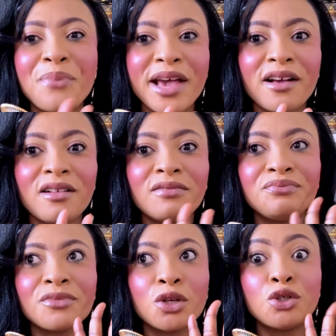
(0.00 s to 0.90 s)

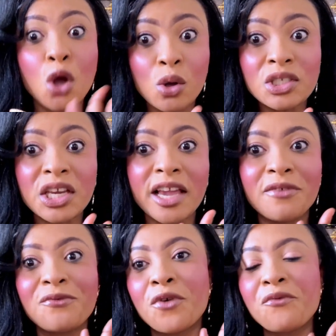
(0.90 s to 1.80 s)
Belle
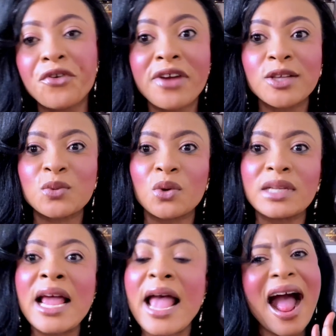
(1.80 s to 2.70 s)
Dolce from Fragrance
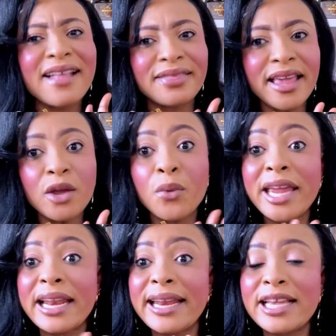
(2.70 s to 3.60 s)
World. I think
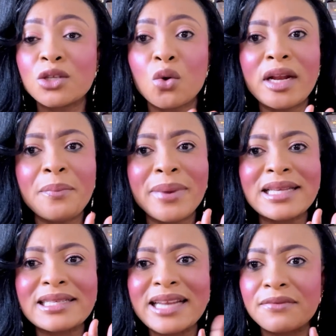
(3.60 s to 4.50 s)
Winged Lady is the only
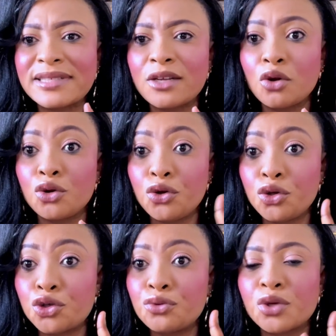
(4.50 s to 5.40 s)
person I've seen on
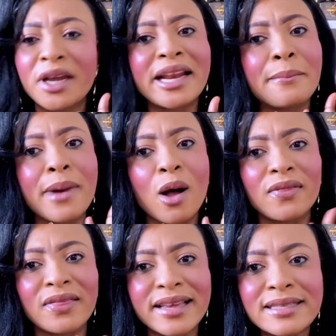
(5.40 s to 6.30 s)
YouTube talking
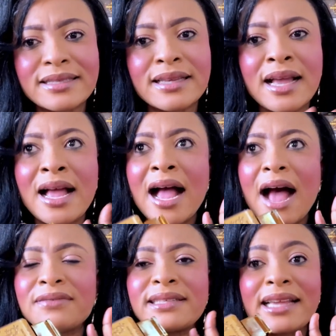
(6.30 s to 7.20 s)
about this.
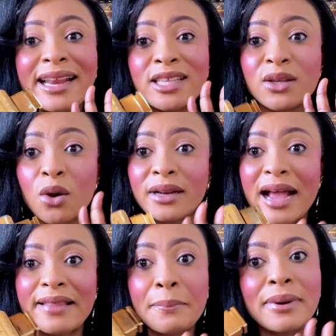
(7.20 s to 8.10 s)
I've seen it on
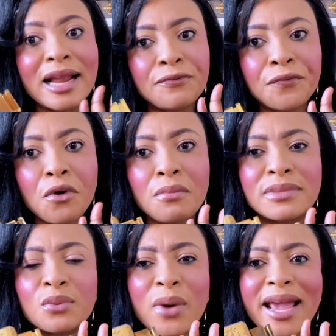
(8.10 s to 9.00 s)
other
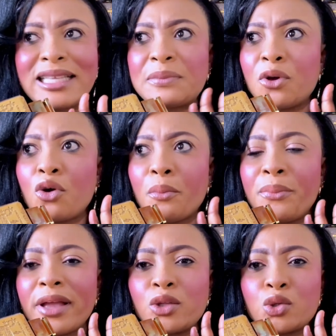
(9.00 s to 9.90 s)
platforms where it's been
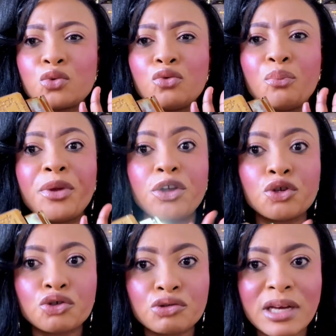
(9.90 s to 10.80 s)
compared to Pink
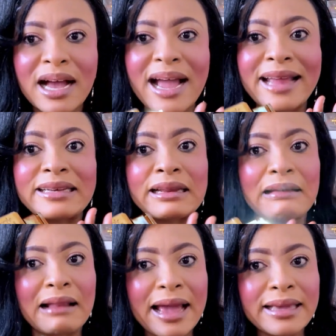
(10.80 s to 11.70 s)
Sugar and the
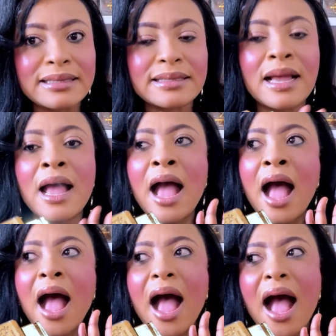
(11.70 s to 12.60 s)
likes.
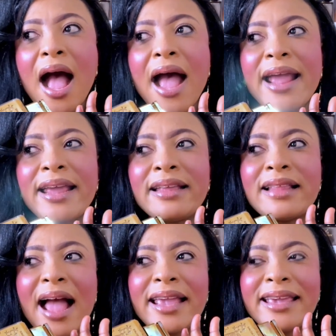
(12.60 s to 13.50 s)

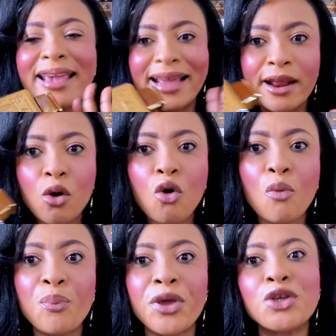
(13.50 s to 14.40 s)
I get a
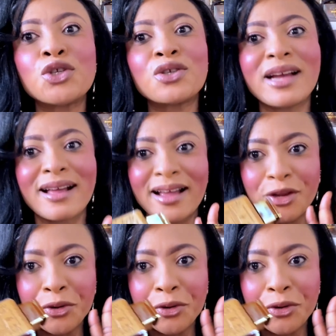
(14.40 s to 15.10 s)
whole Pink Sugar,